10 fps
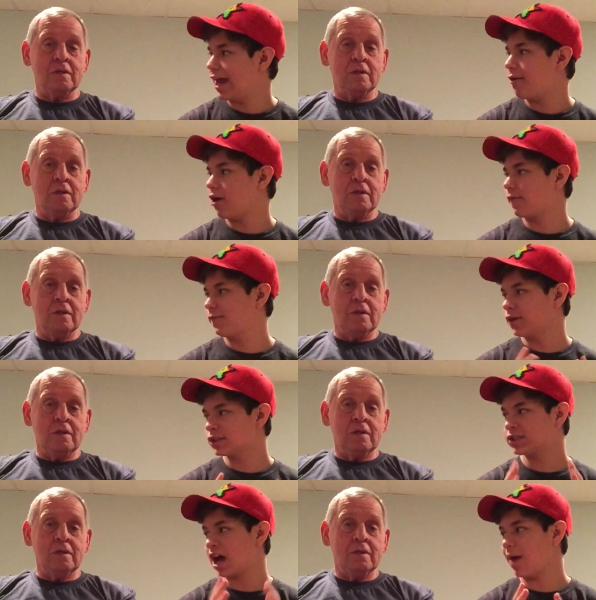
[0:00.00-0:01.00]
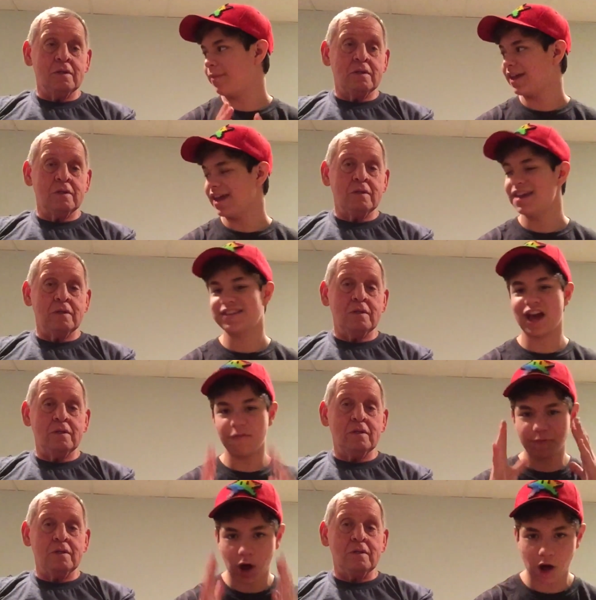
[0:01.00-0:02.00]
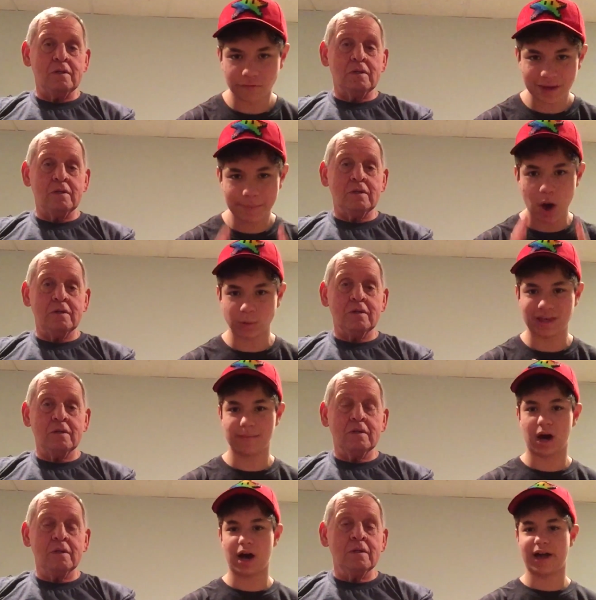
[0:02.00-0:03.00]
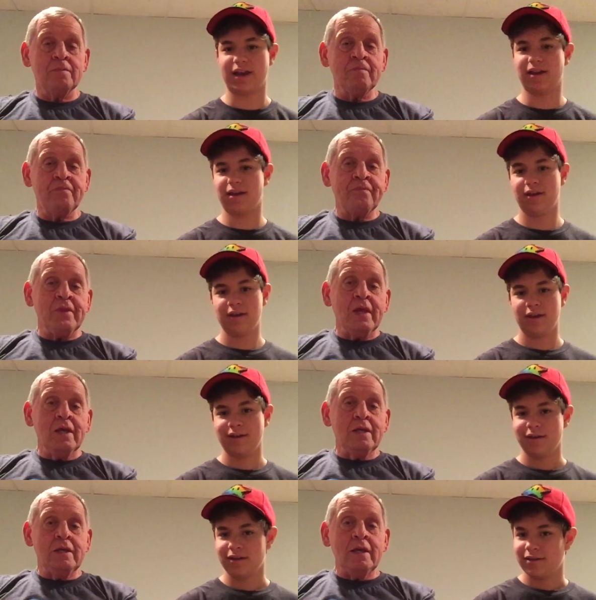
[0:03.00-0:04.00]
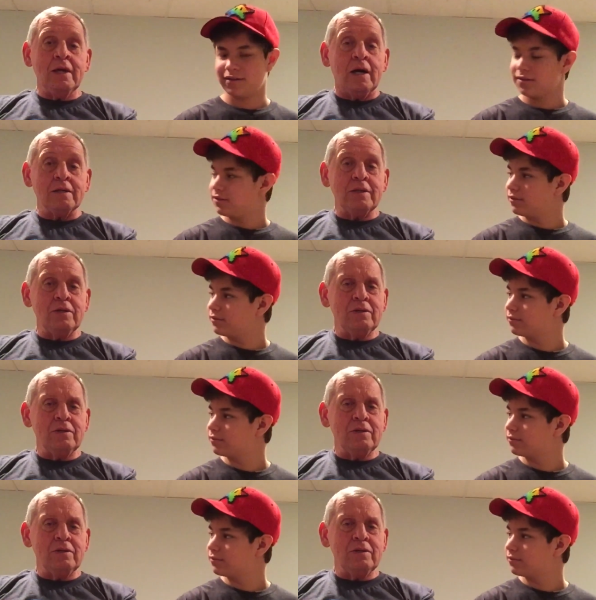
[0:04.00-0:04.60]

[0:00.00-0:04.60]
Speaker 1: Now our first topic is evolving Pokemon.
Speaker 2: Yeah, you